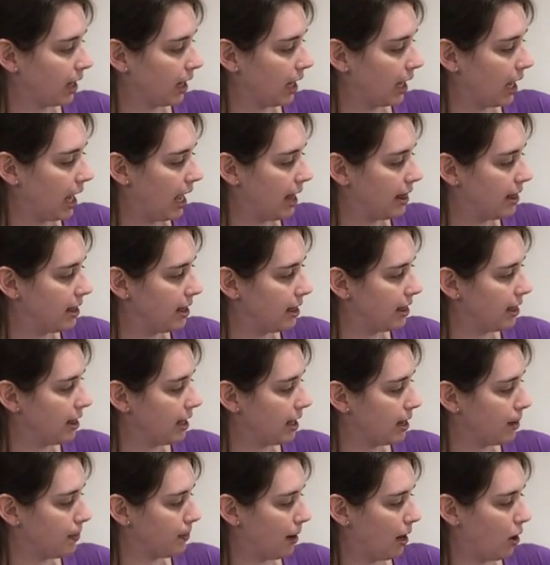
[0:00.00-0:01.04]
And then
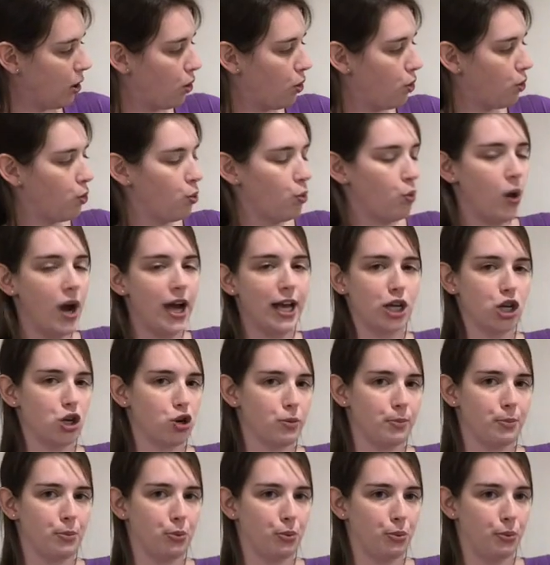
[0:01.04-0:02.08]
think about why you're
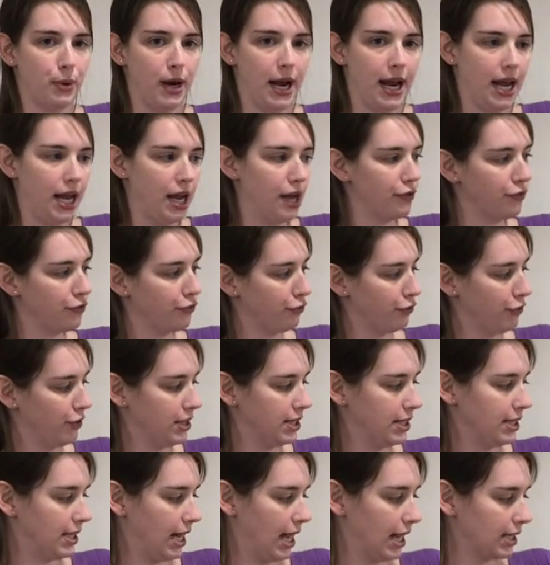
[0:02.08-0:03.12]
brave for
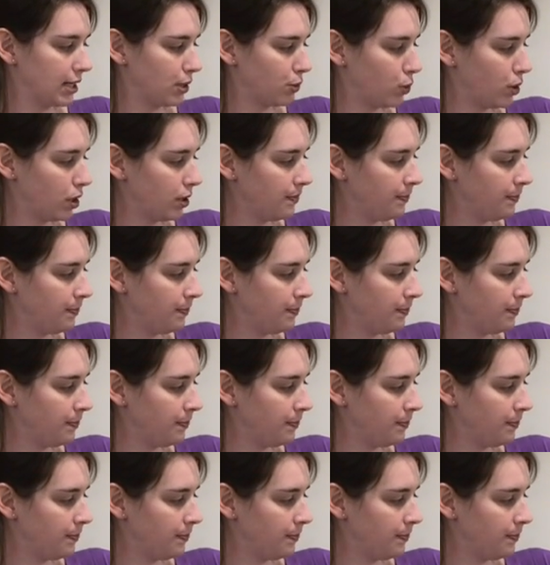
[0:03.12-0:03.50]
this next one.